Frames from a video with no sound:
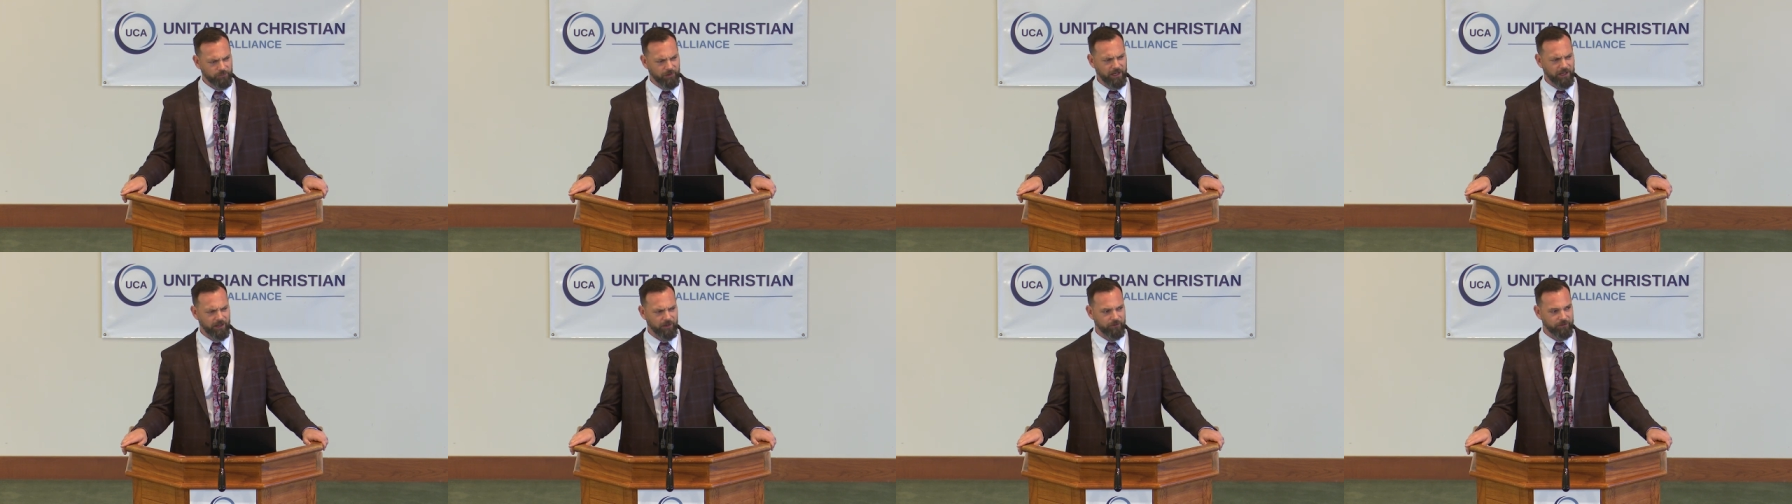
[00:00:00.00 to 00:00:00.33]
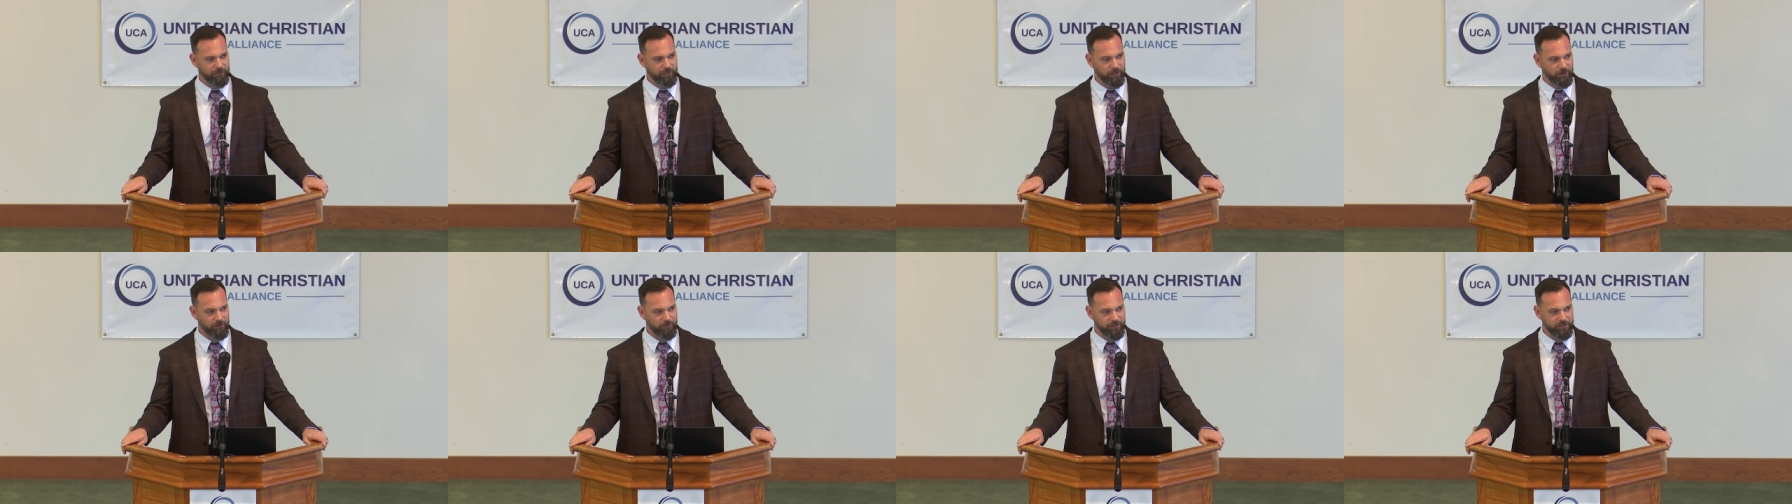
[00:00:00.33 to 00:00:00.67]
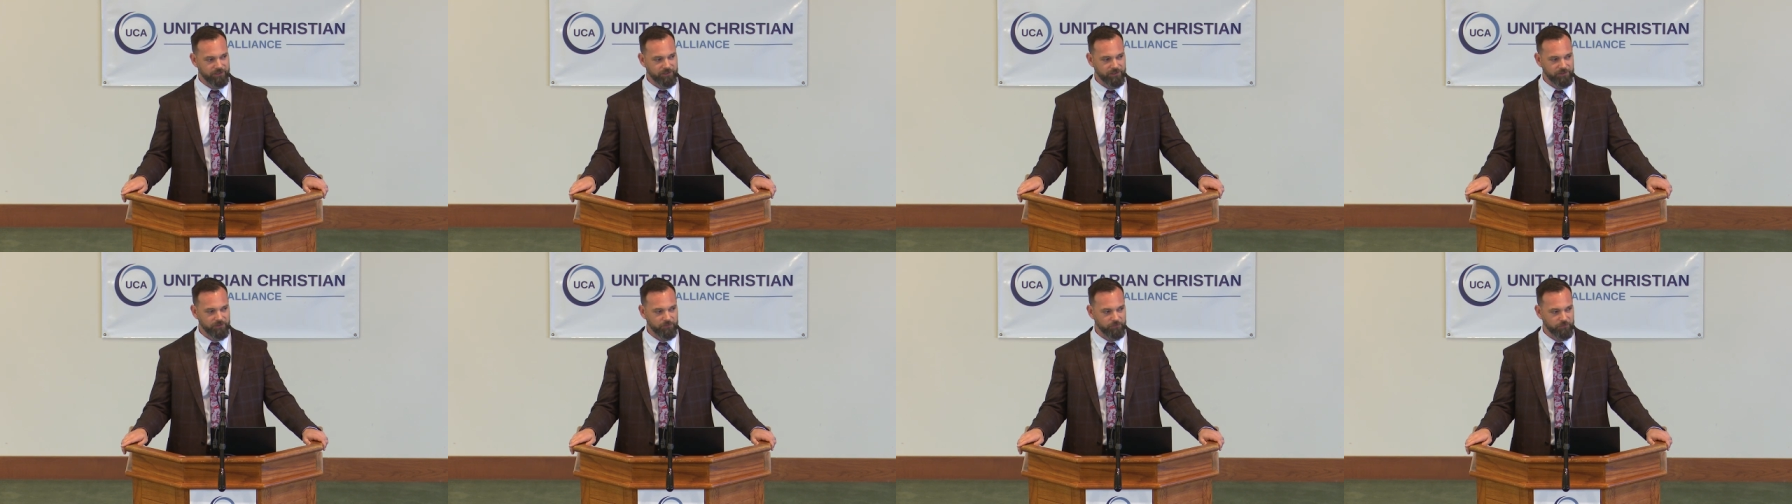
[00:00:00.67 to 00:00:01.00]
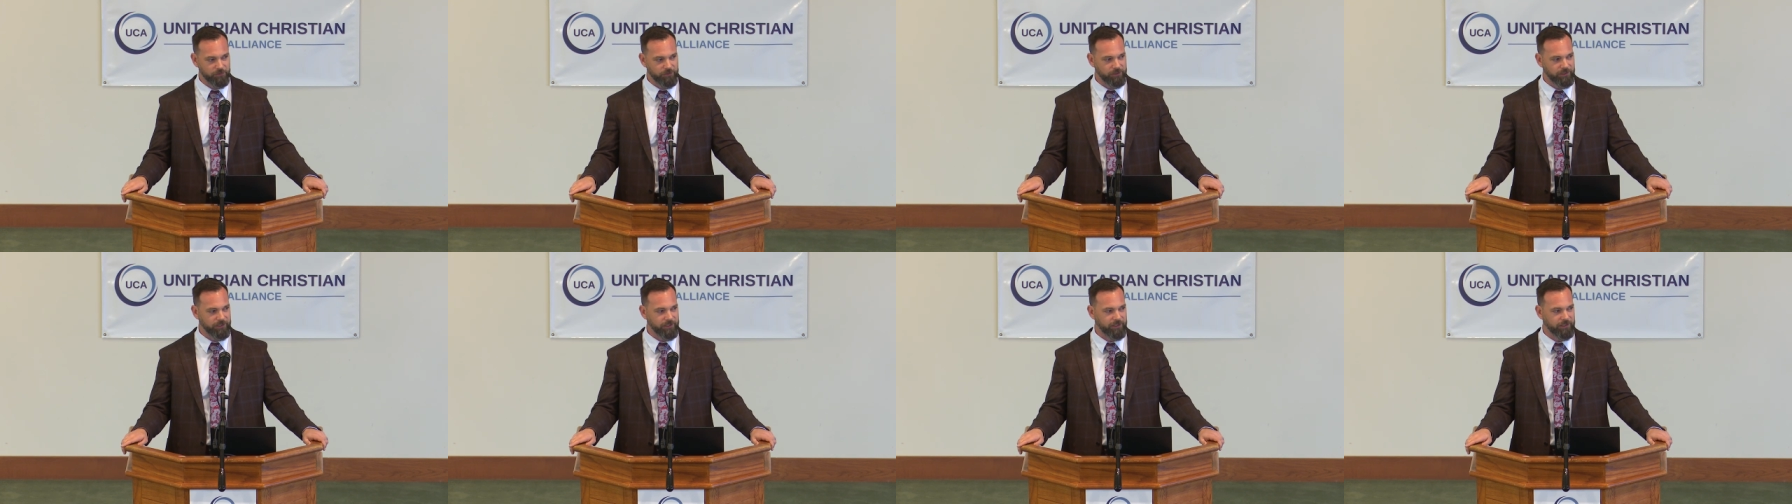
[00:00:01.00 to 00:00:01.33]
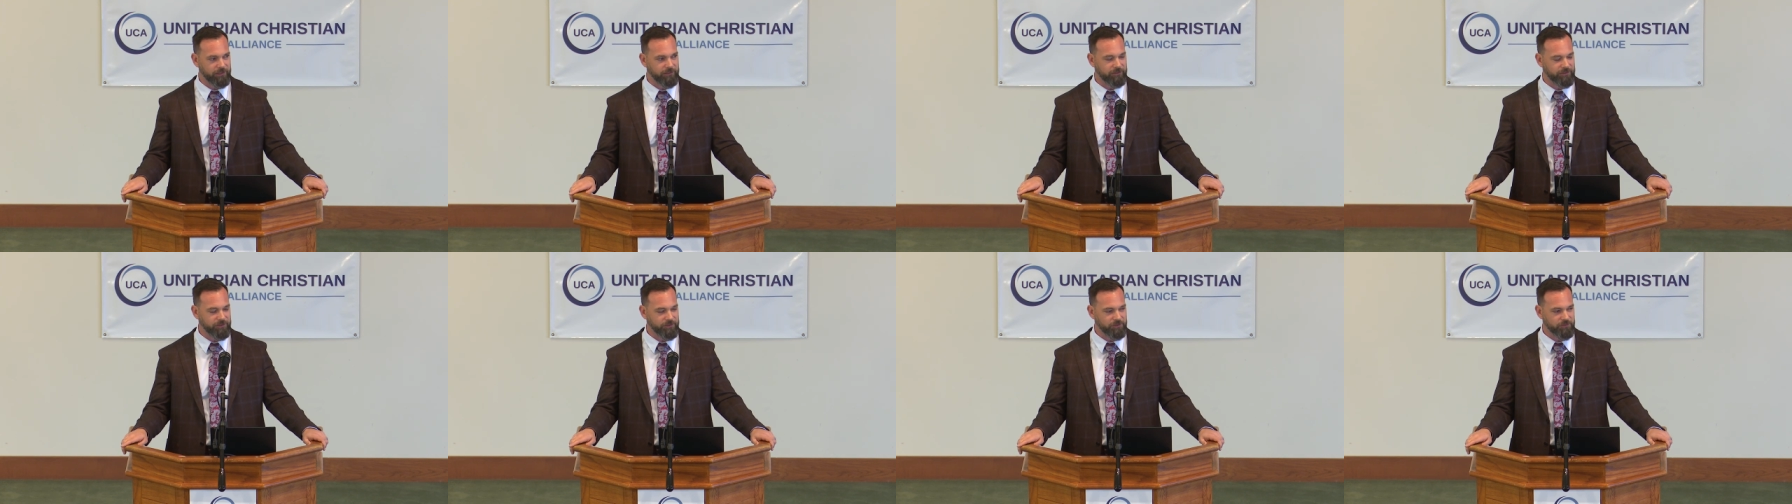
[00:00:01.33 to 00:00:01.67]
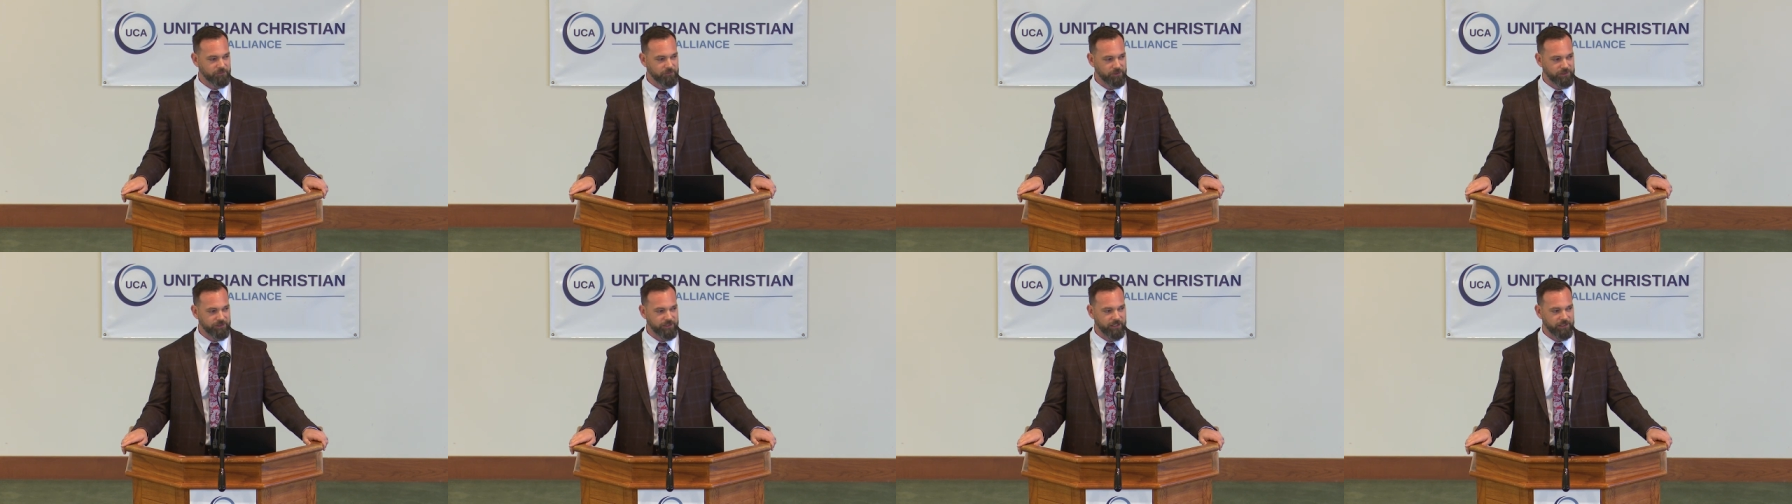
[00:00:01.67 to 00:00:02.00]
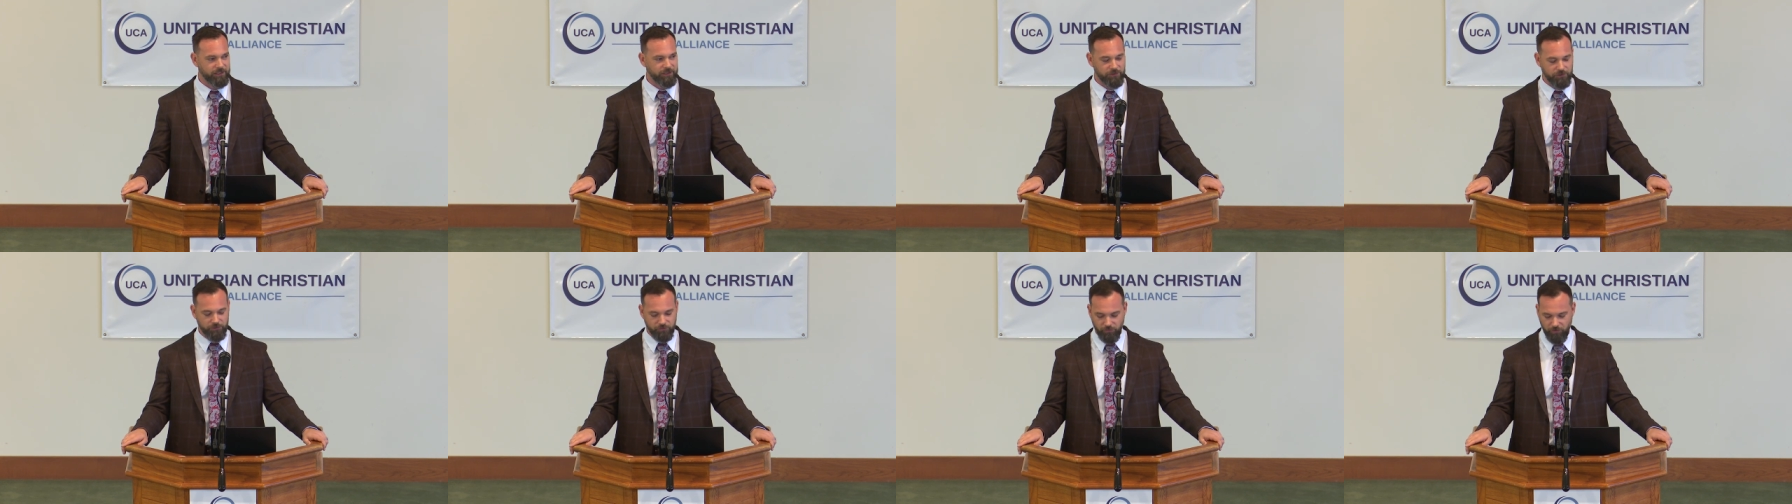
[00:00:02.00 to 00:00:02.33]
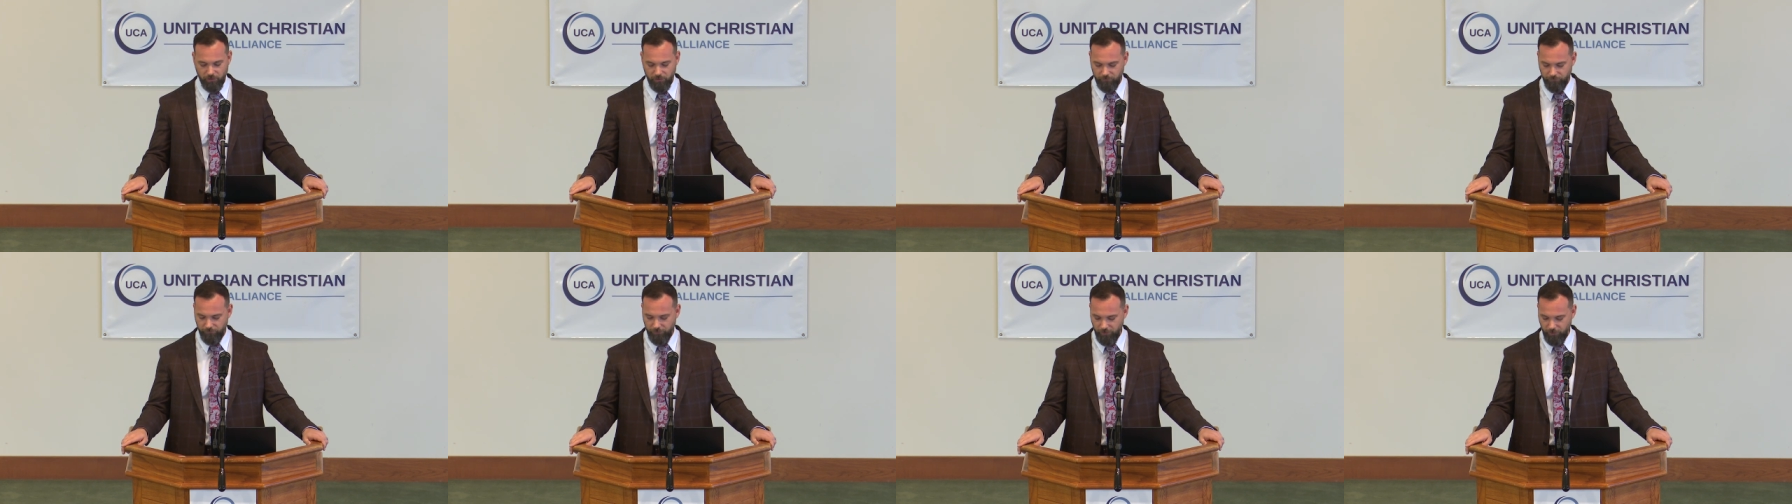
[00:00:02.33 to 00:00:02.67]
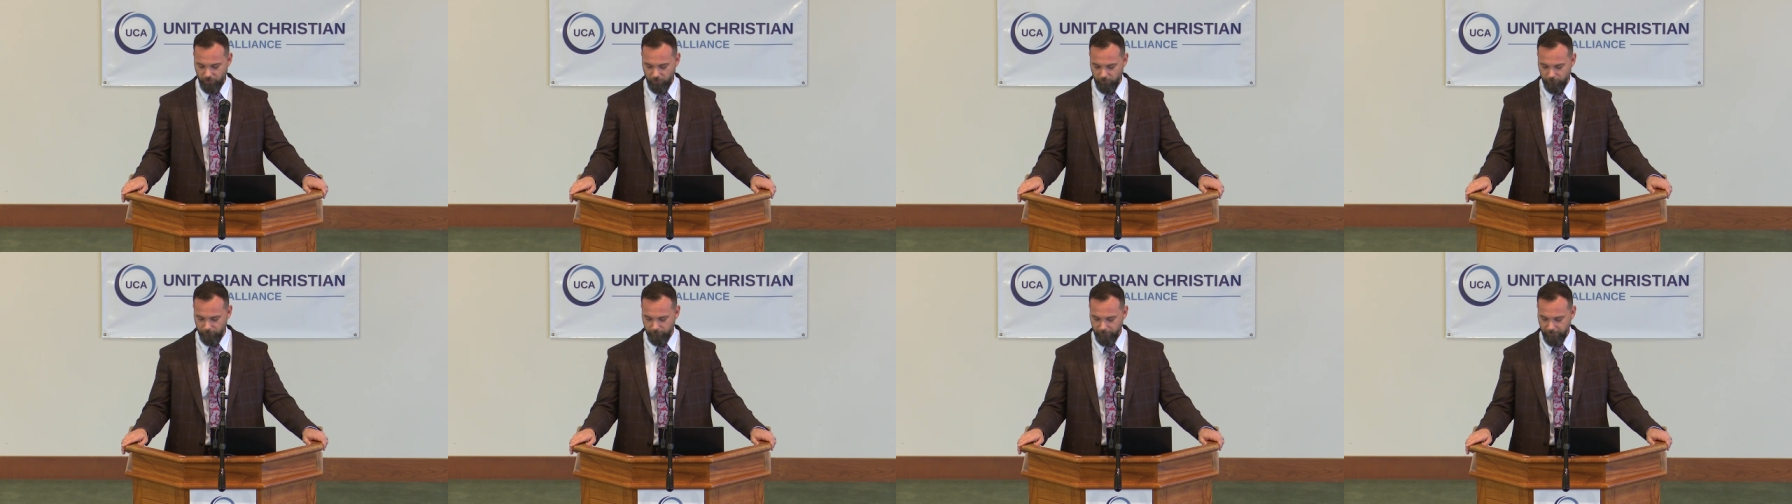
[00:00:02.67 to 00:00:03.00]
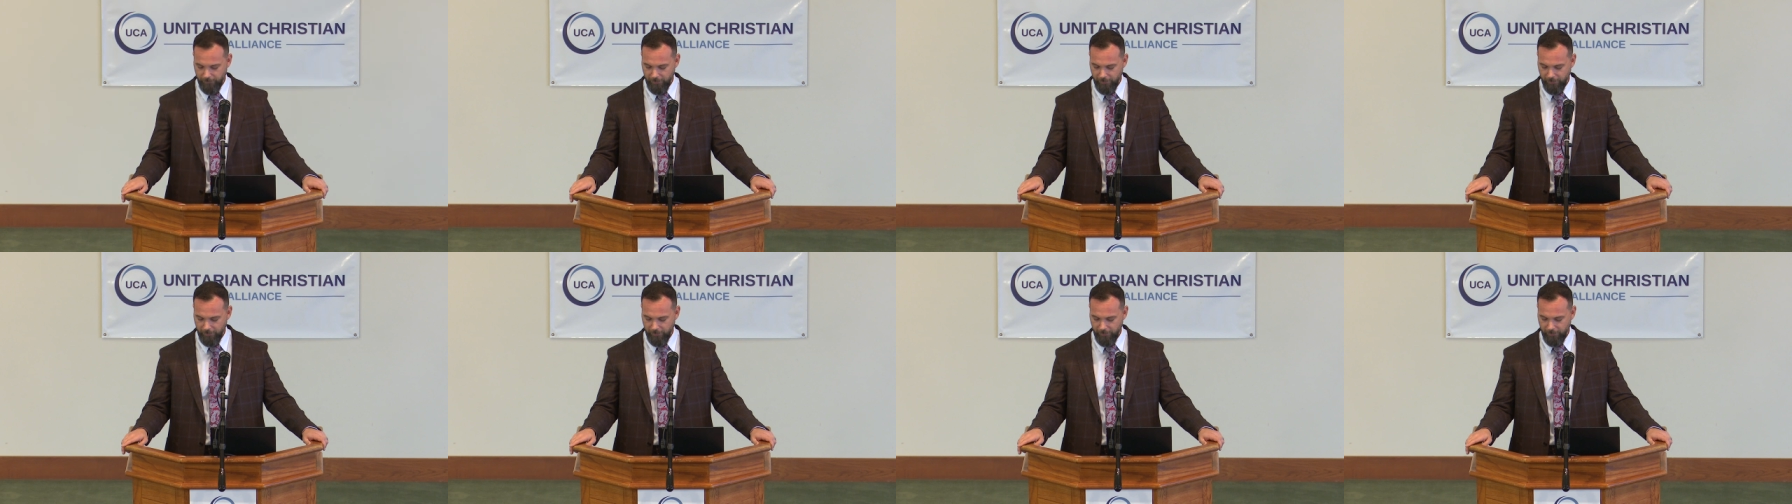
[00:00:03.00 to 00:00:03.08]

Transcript: wow, you know, this is really this is really taking a strong view.